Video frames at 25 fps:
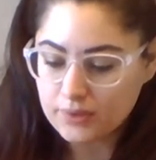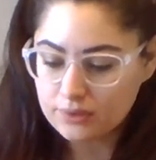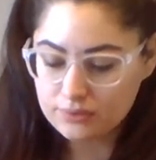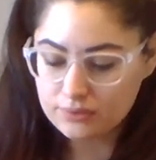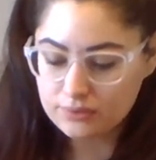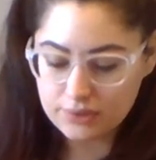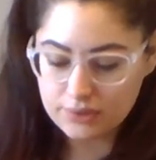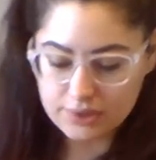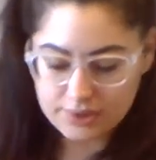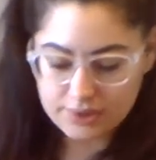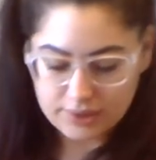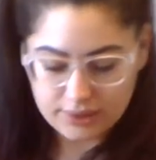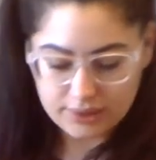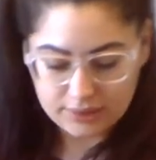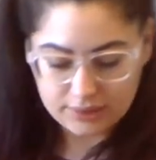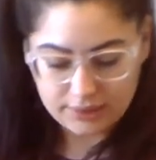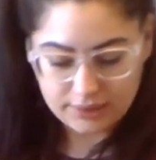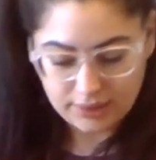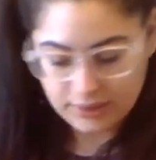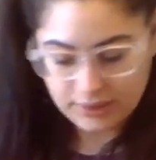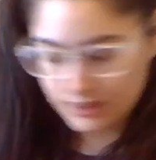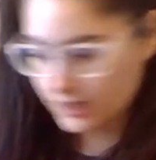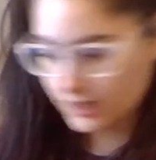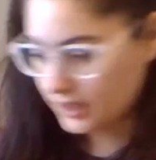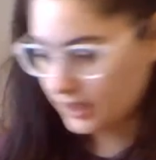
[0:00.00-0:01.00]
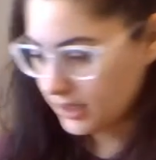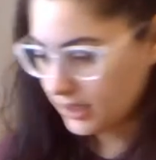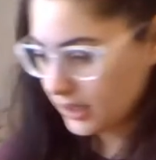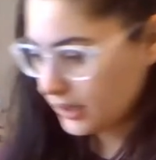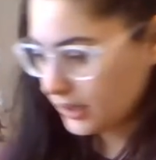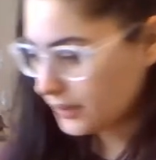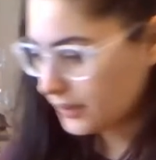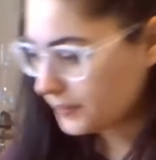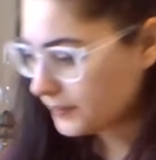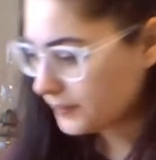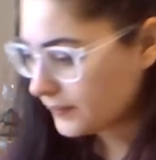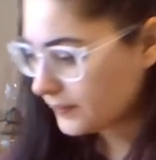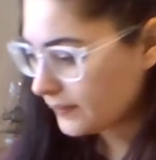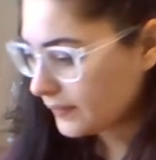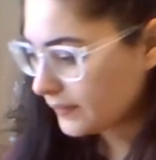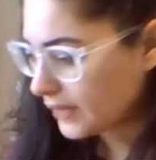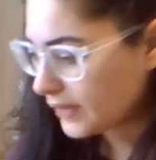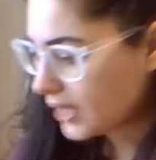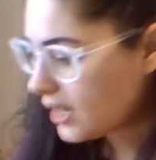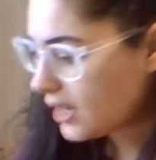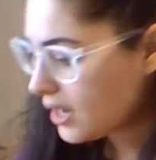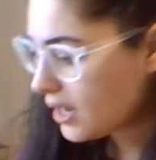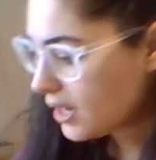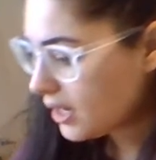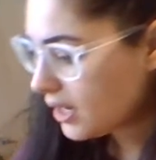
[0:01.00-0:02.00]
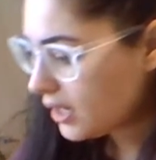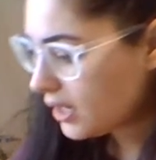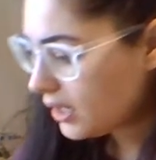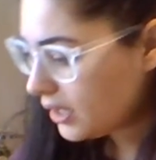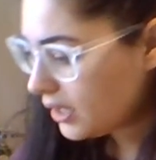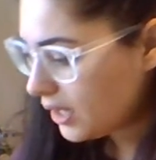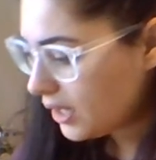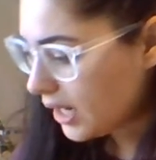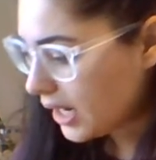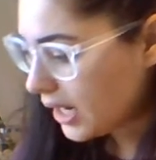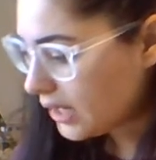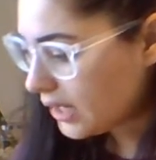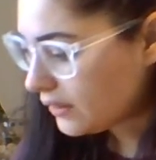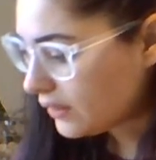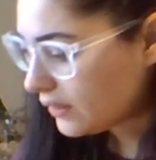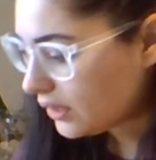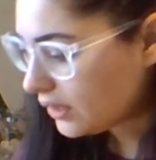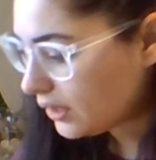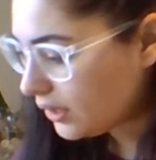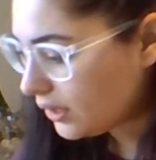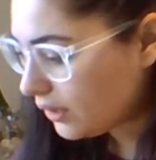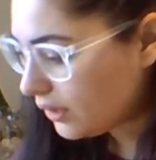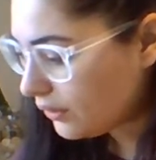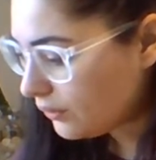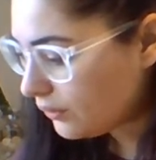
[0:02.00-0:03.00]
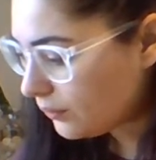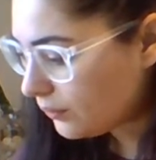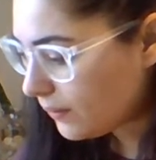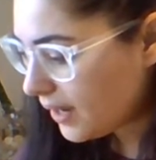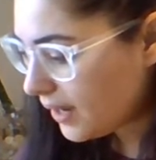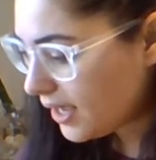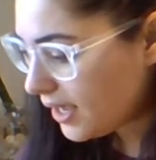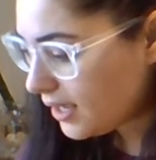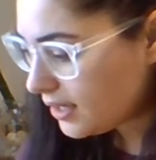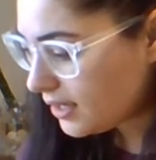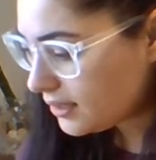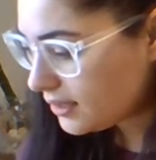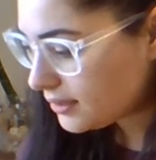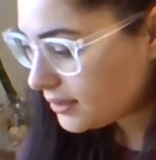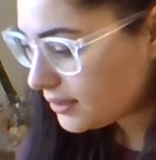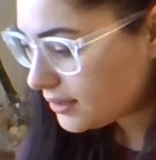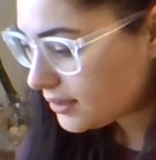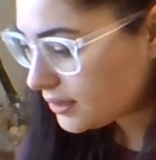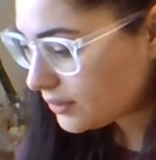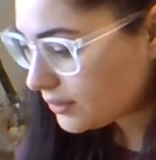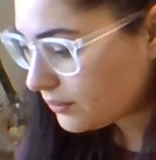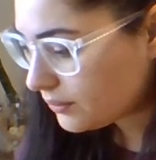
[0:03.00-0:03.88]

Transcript: Just set that there. And then the rest,